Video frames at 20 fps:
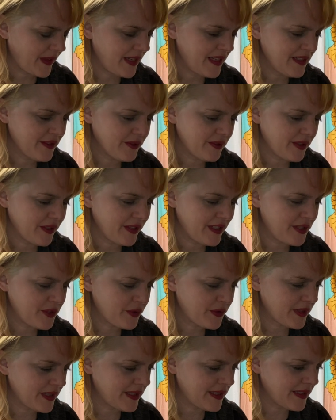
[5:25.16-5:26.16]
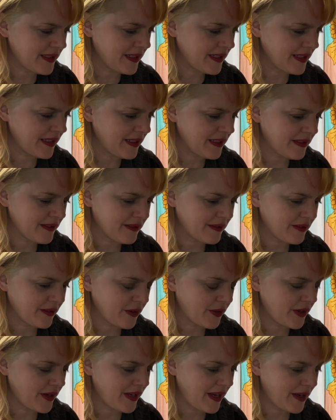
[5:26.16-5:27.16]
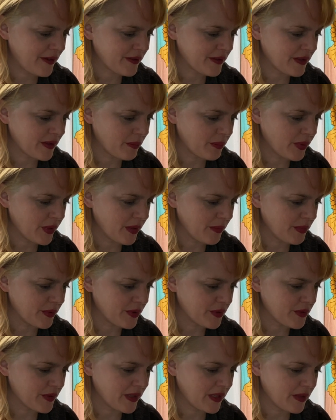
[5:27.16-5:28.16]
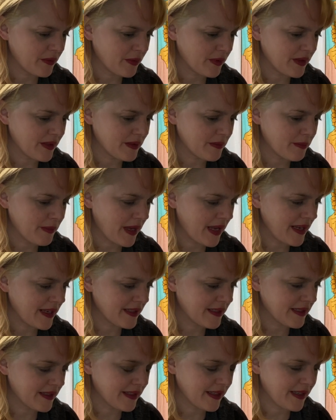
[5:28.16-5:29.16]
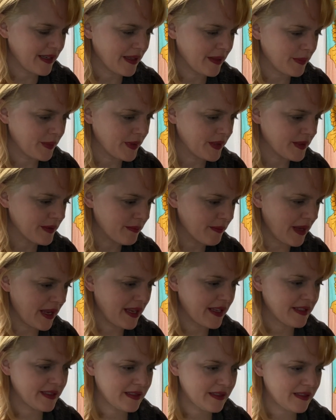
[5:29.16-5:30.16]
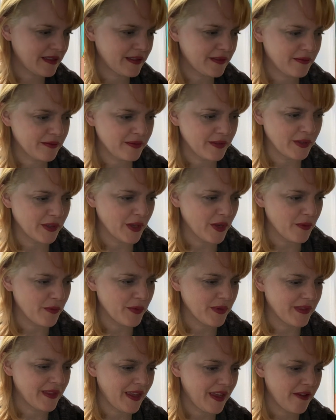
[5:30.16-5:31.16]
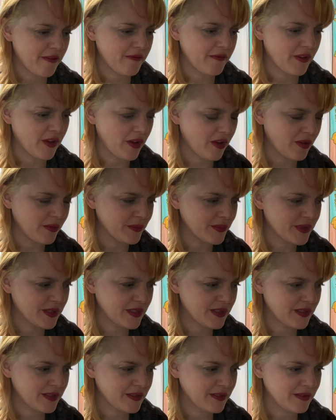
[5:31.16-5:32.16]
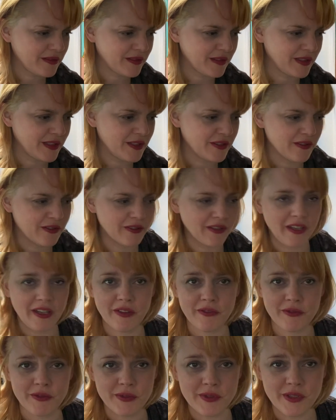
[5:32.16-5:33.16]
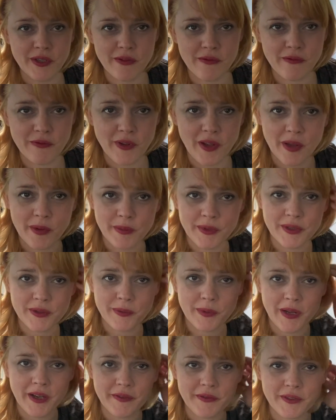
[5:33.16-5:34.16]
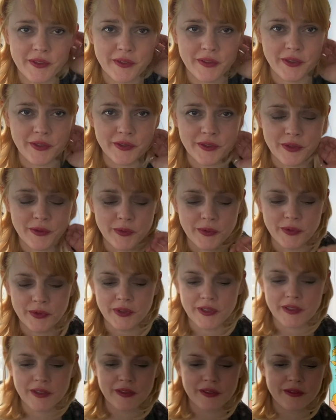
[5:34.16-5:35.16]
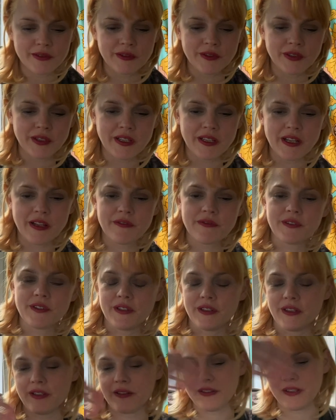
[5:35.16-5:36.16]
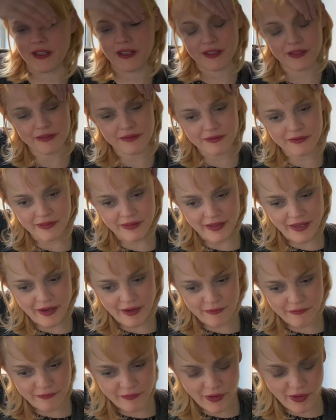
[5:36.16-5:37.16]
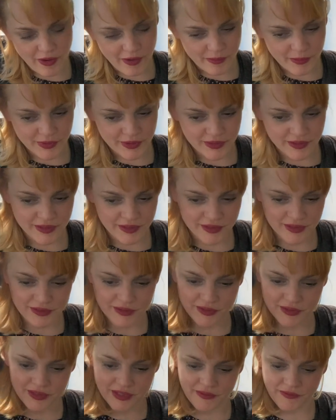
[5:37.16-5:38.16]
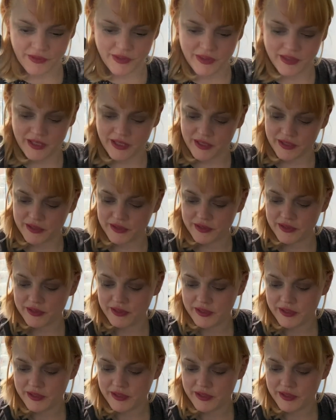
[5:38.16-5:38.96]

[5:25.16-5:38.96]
all interested in going out to the pub and drinking with his mates and then helping his mates, you know, with their farms. And he doesn't look after his own farm, and his wife's got to do all the looking after the, like, their farm and does everything. And